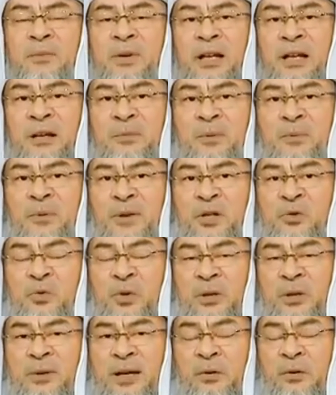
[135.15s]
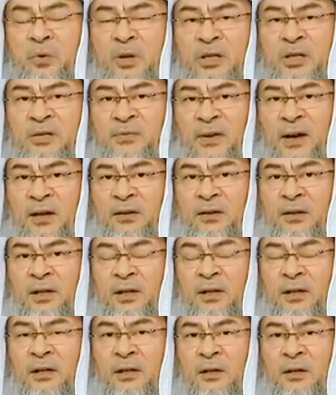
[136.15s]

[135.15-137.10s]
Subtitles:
may Allah be pleased with him and with his father,